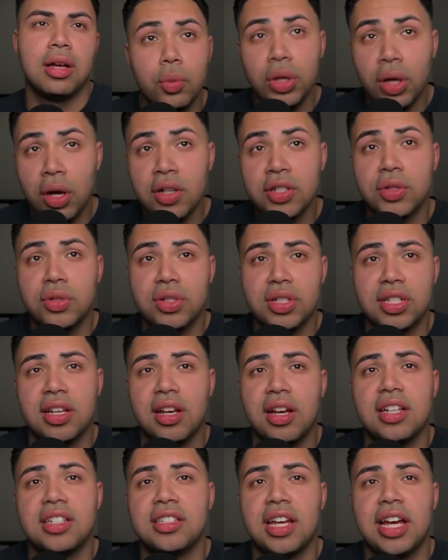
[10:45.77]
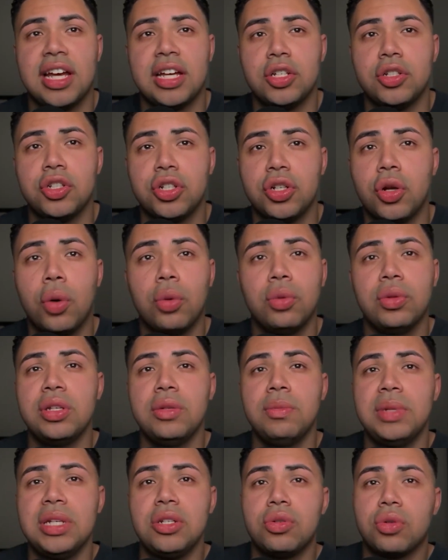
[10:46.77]
We also discussed I should only
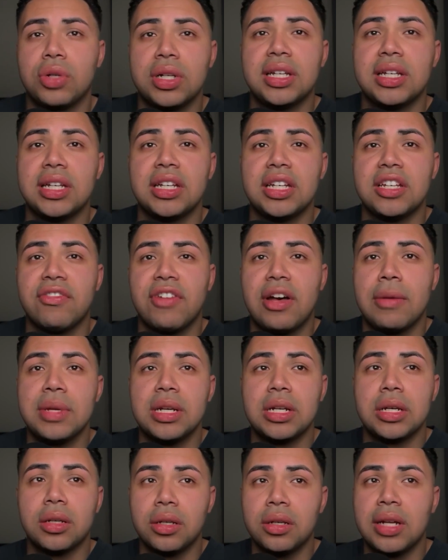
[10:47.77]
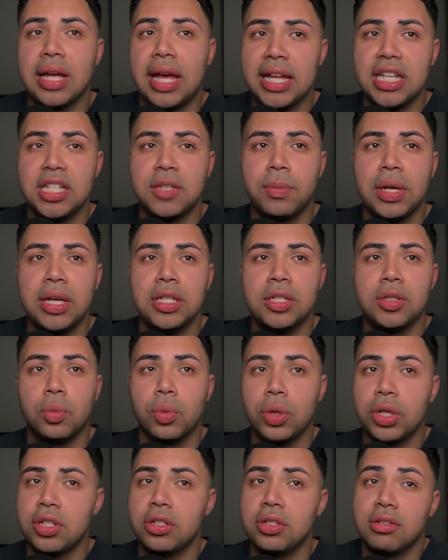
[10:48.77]
be drinking if I'm in a good headspace,
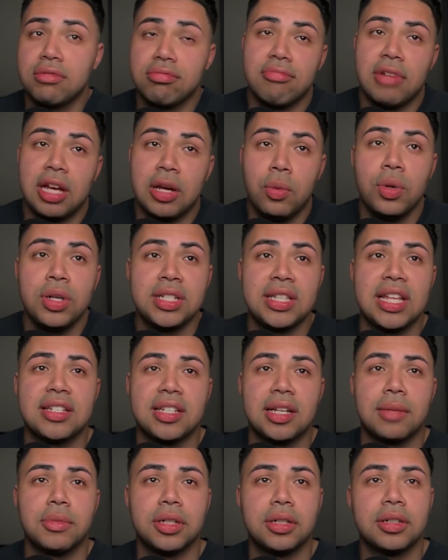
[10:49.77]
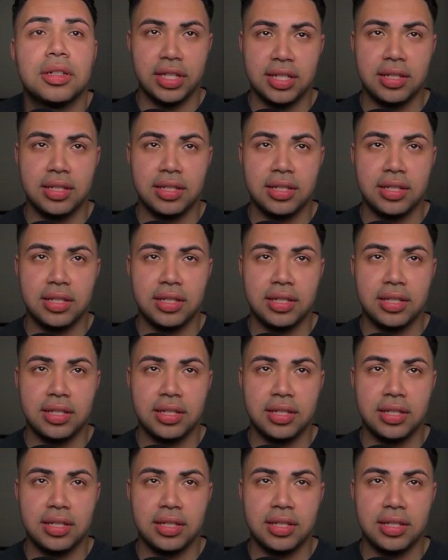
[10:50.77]
which I was that summer.